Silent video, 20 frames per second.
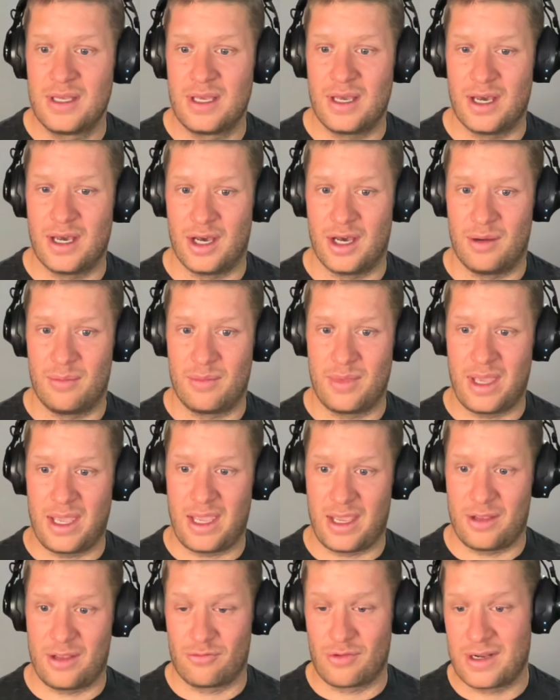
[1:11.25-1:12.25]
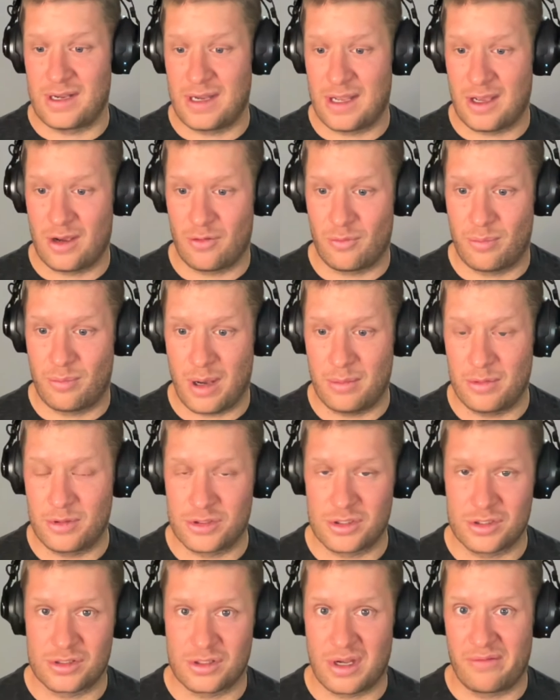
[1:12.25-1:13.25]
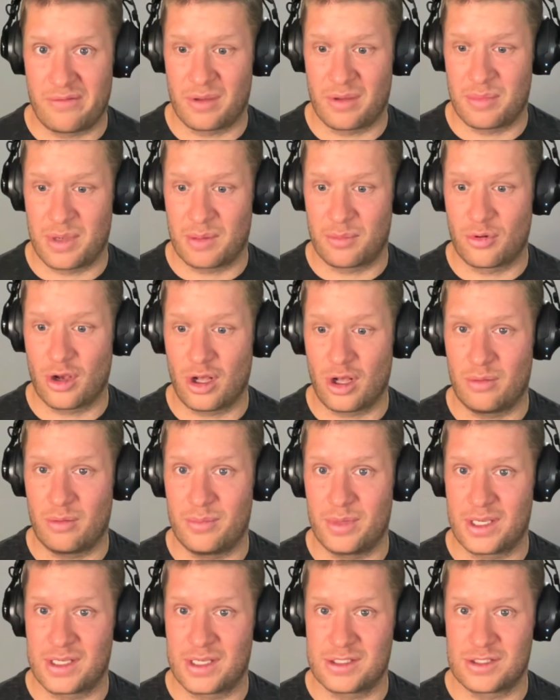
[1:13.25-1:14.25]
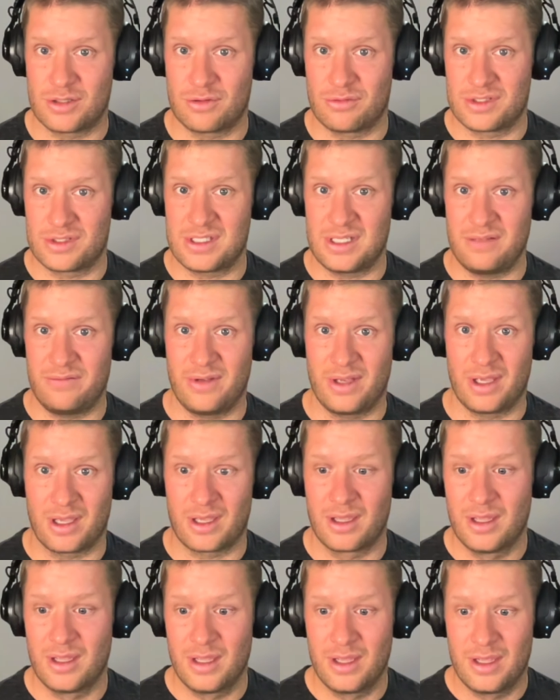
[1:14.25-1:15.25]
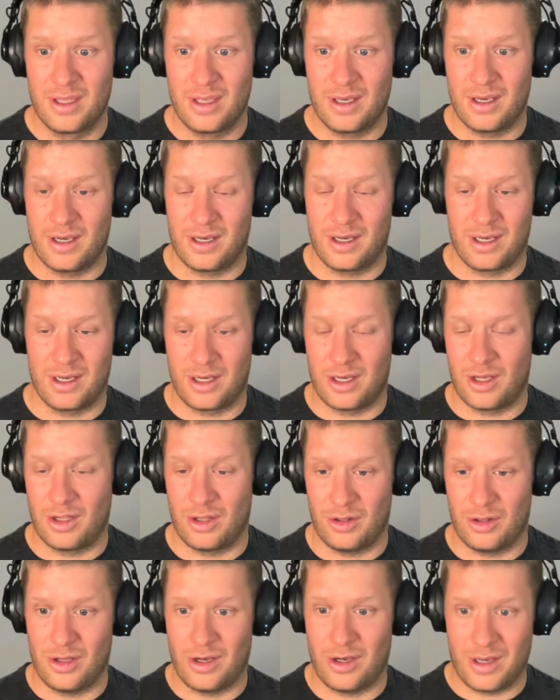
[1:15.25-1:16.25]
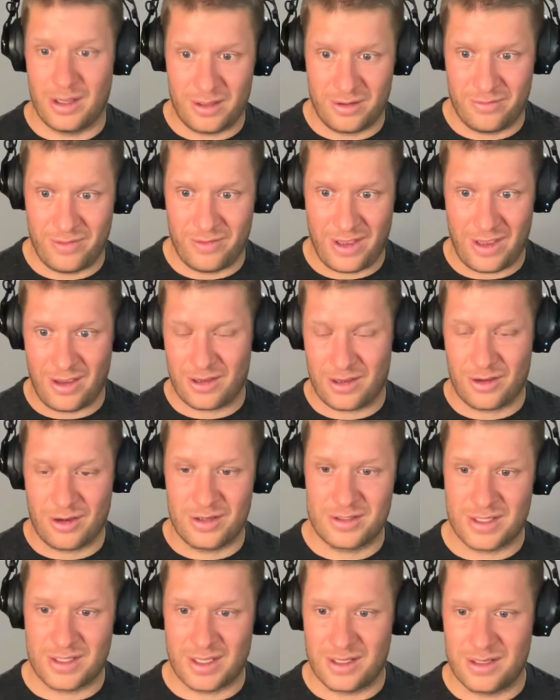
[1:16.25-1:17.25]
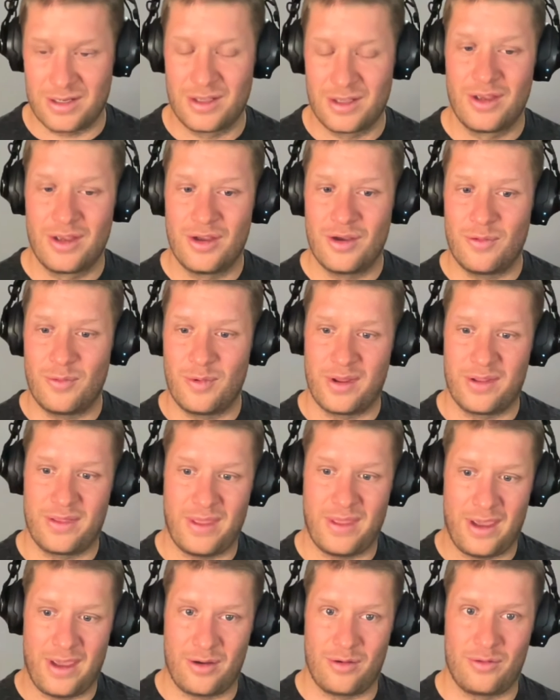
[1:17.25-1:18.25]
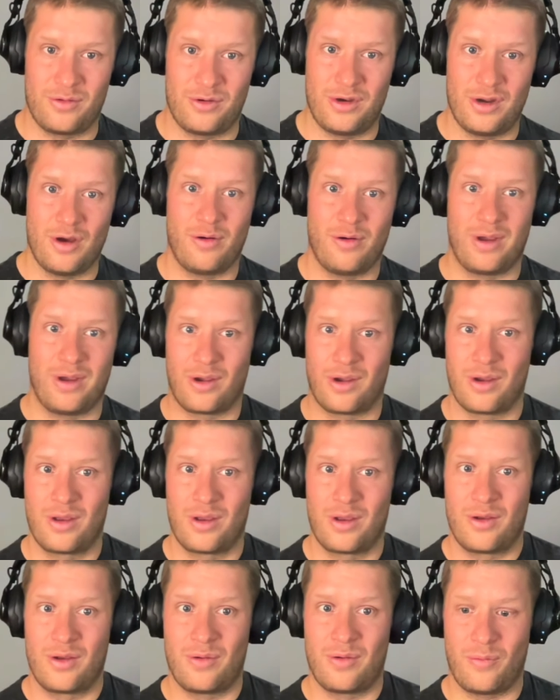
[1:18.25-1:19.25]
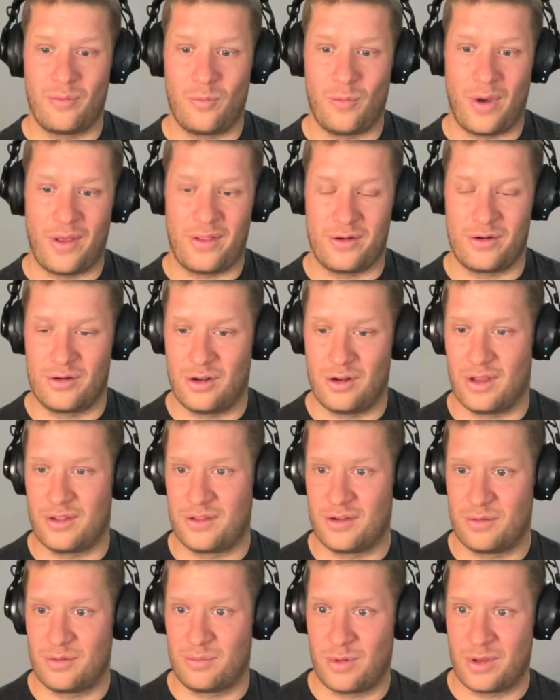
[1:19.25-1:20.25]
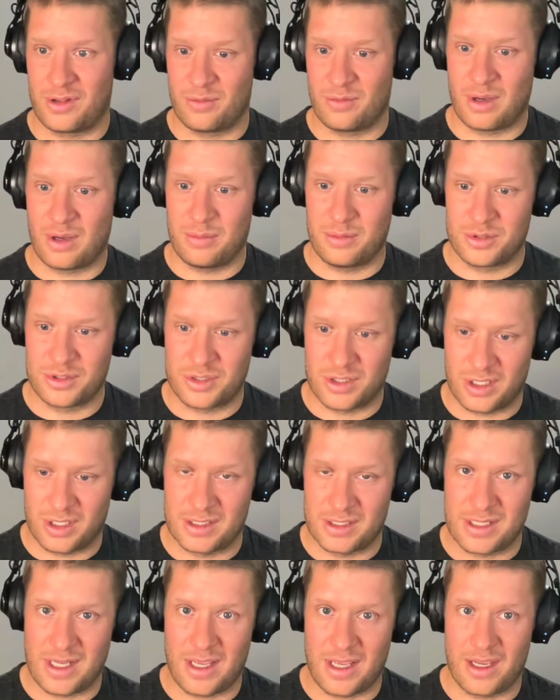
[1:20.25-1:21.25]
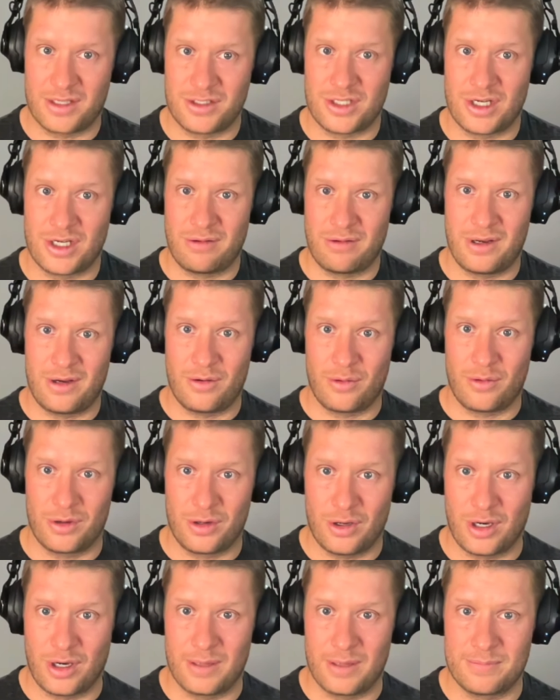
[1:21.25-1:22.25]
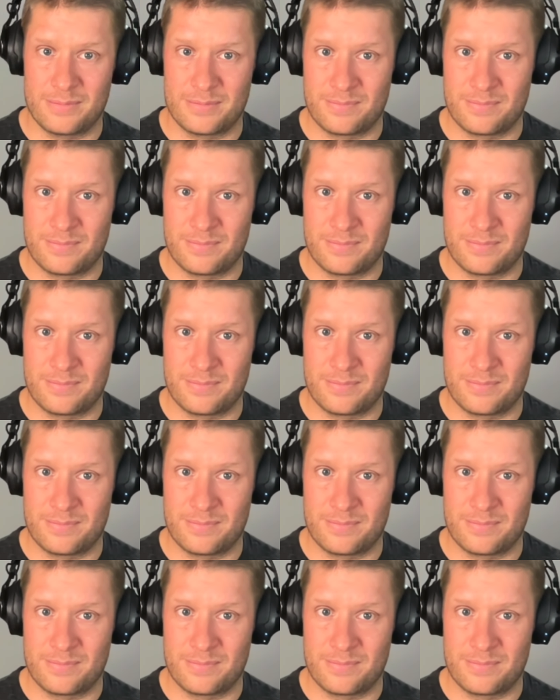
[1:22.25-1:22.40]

And right now, publishers are having a big problem because they're receiving a lot of AI content without knowing whether or not what they're publishing is AI generated or not.